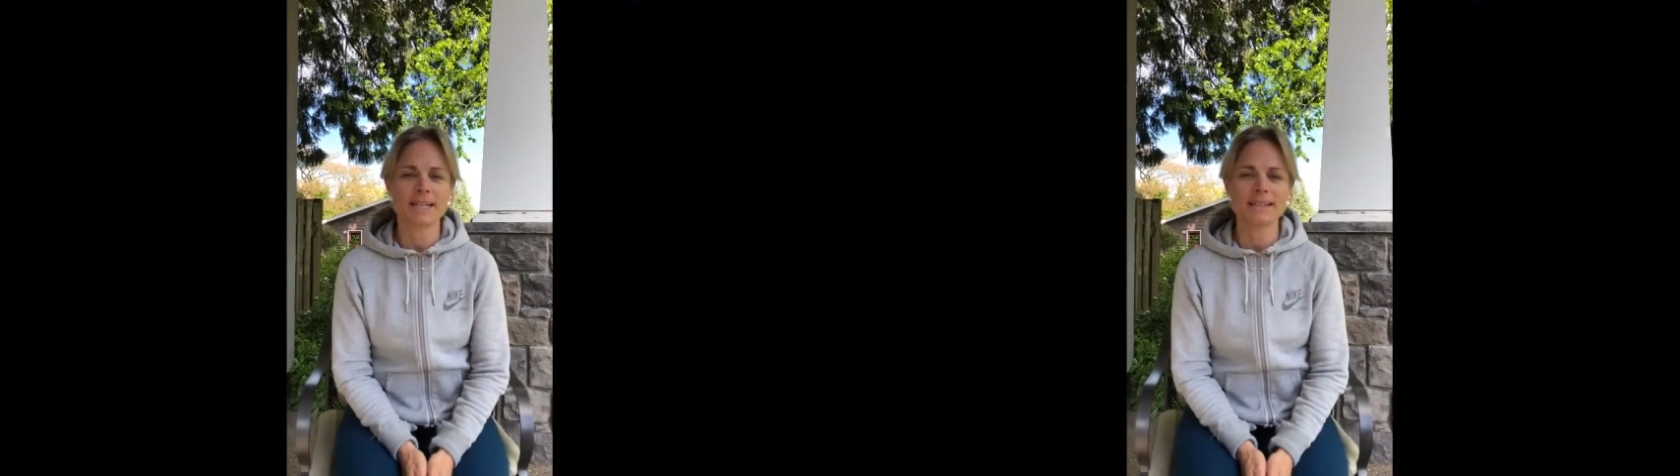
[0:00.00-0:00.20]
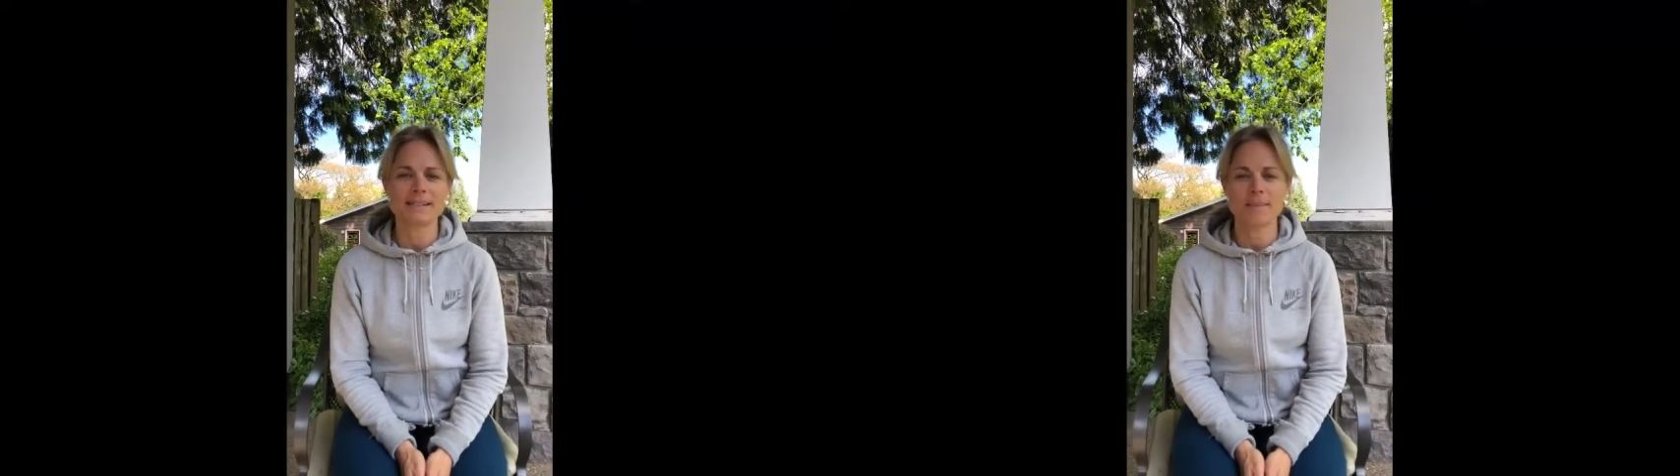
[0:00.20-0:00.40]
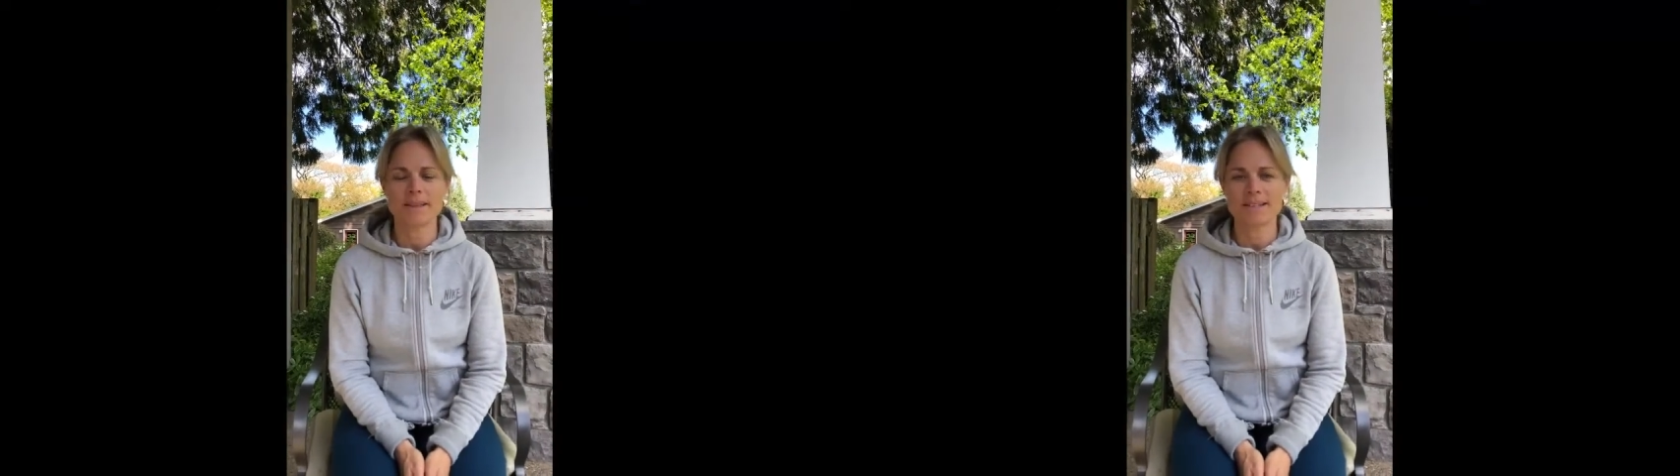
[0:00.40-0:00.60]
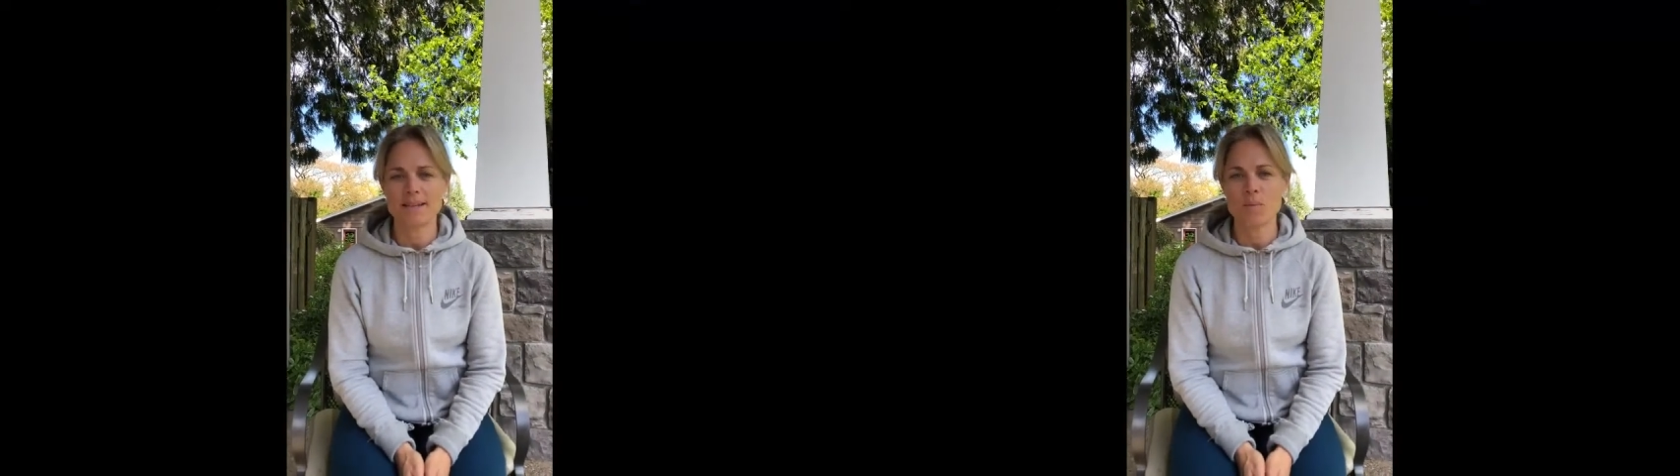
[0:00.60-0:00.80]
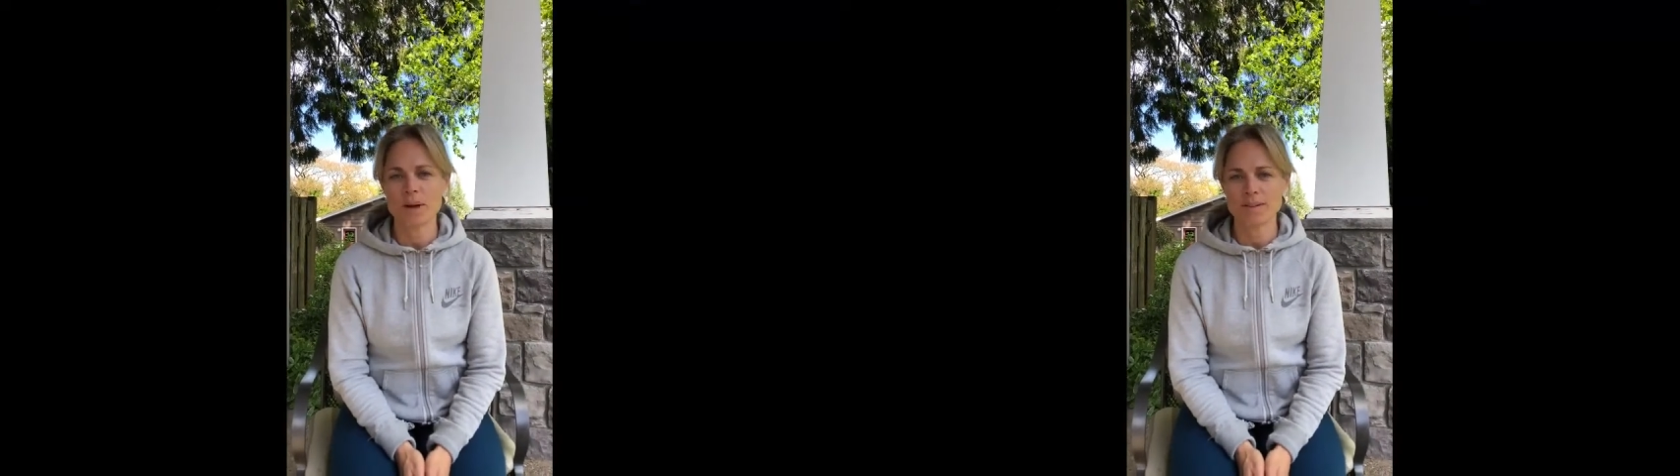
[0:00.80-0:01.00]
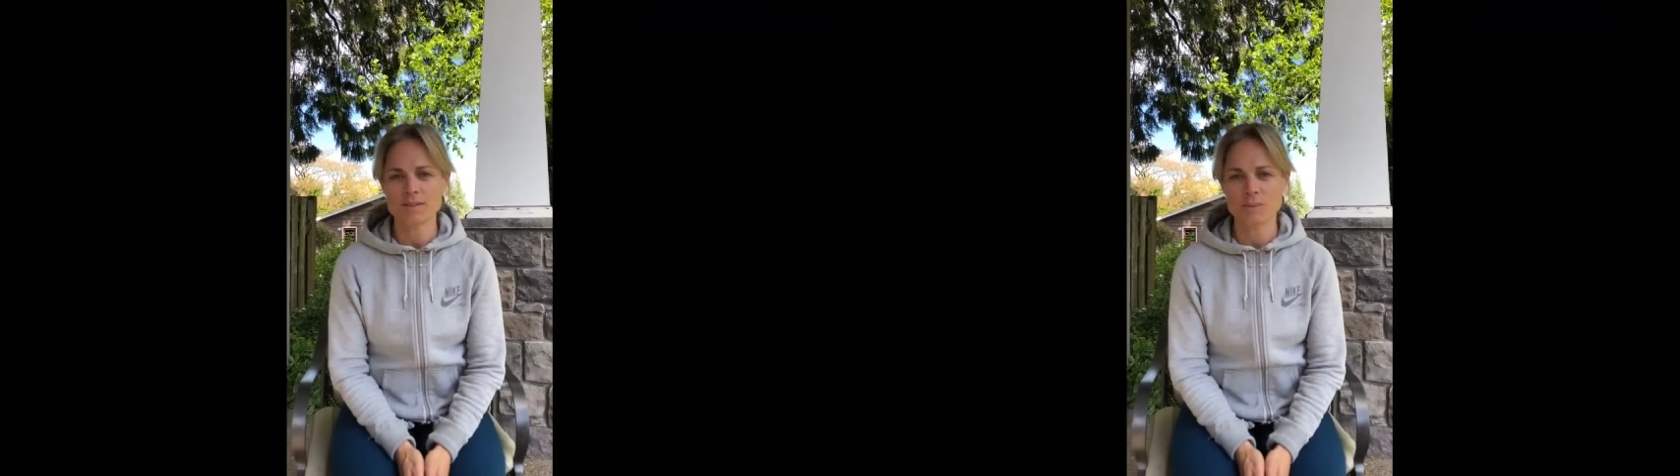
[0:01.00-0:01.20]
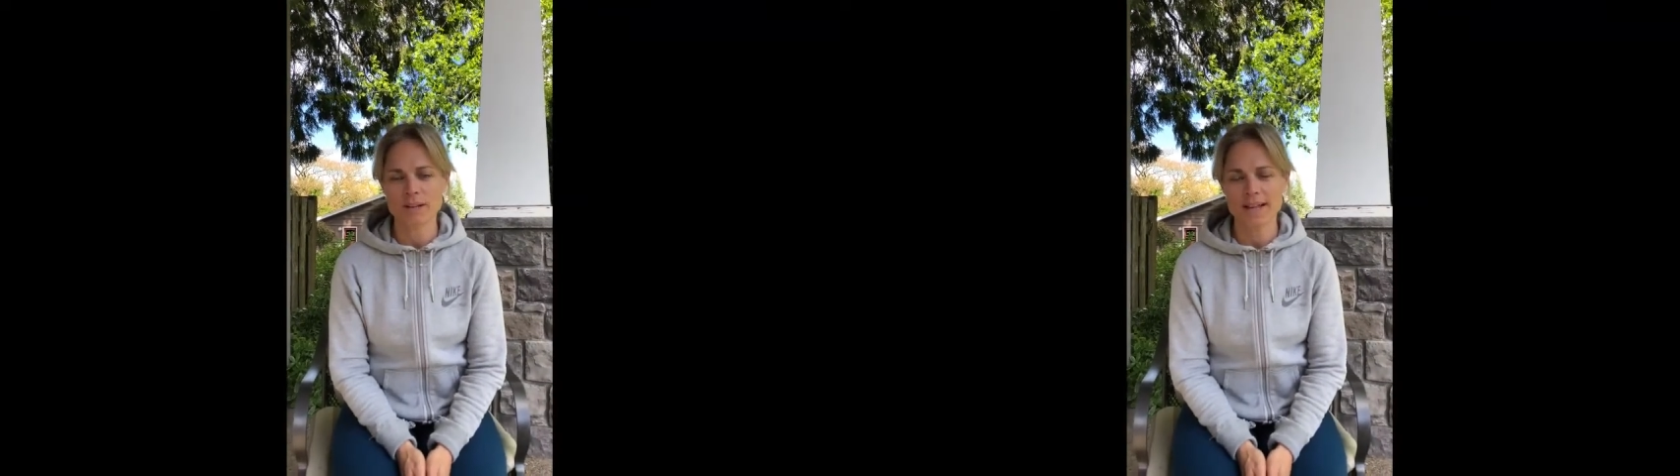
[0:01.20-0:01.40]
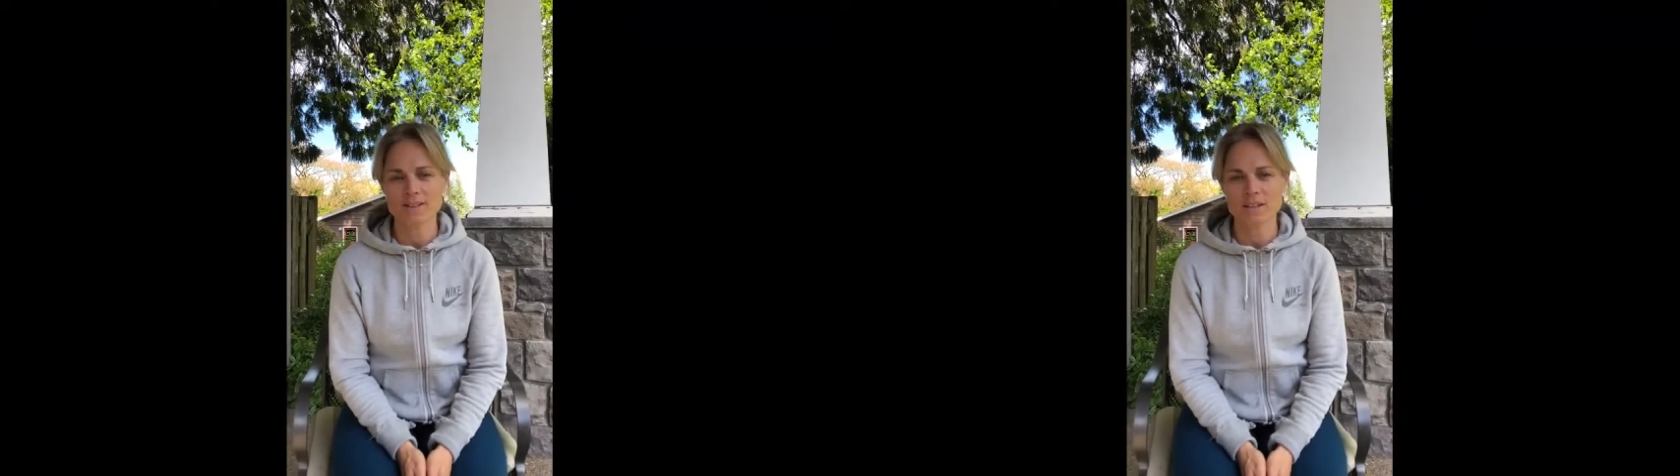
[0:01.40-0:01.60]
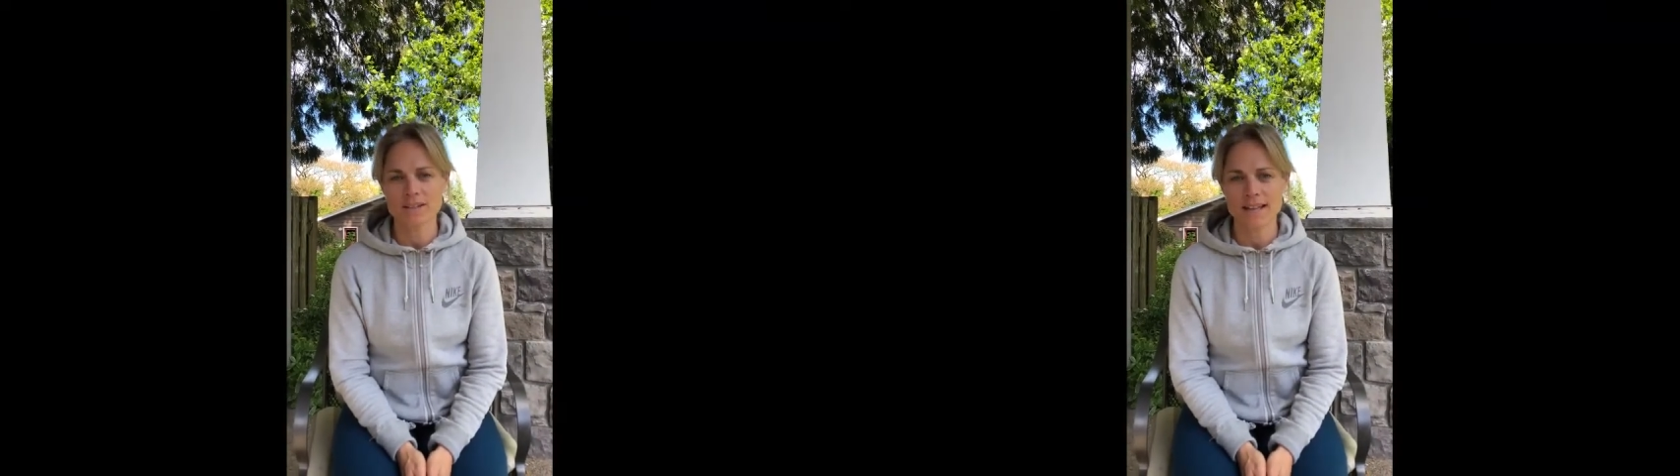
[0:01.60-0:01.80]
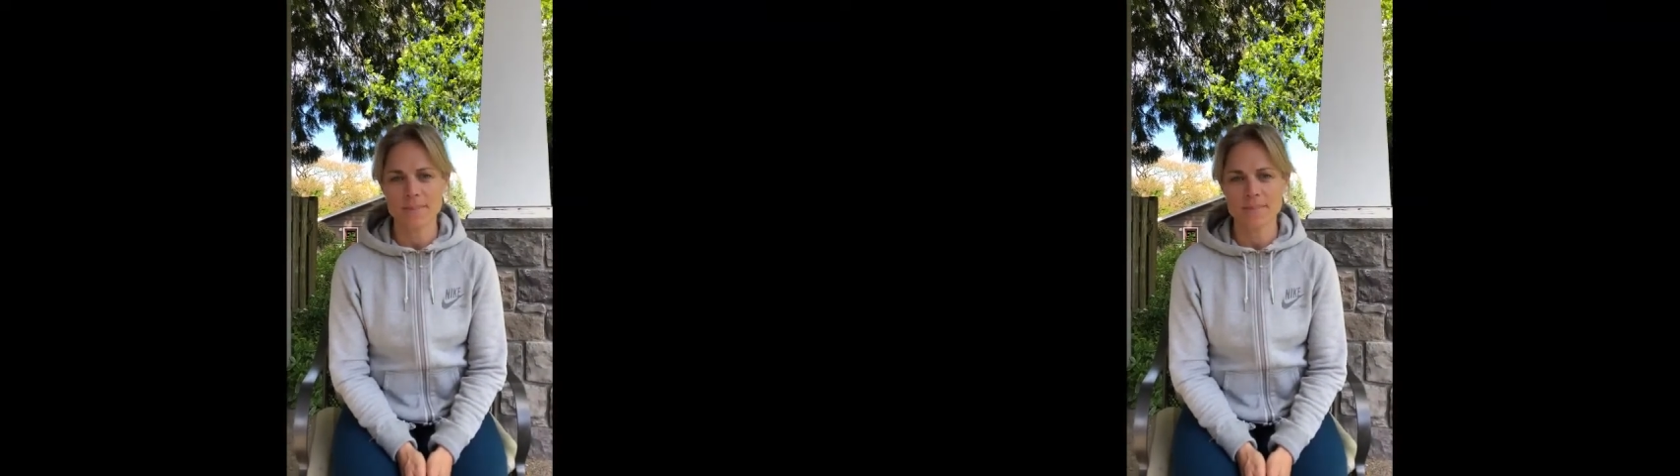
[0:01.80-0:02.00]
lead some of the team wellness workouts on
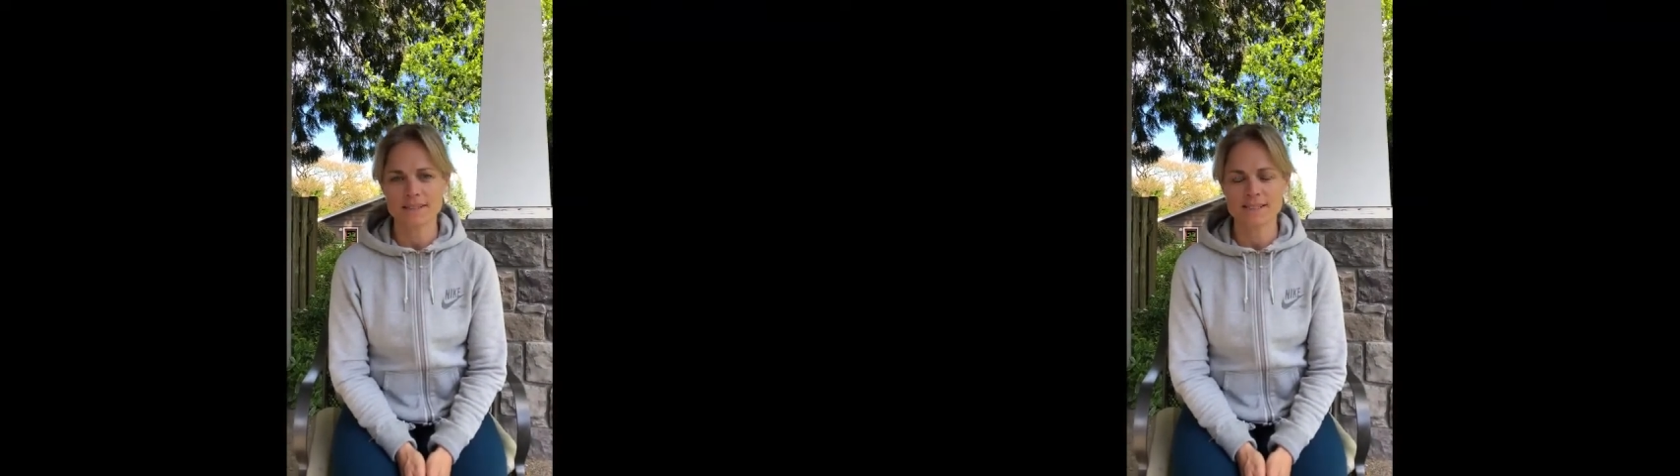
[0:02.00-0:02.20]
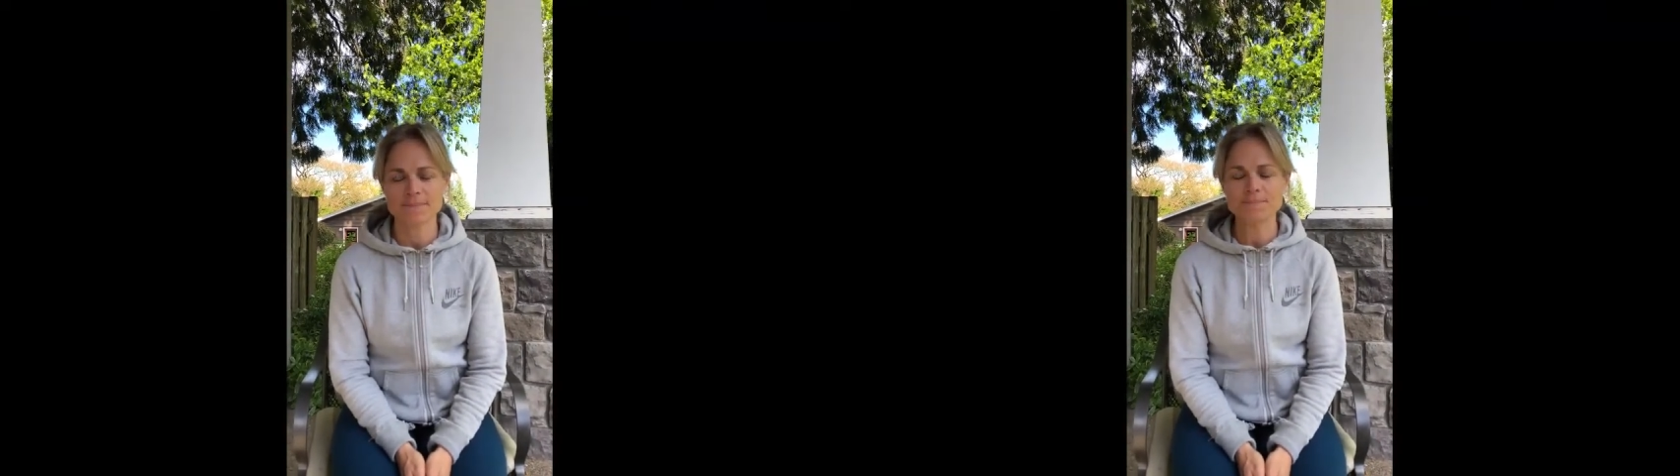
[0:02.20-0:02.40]
campus.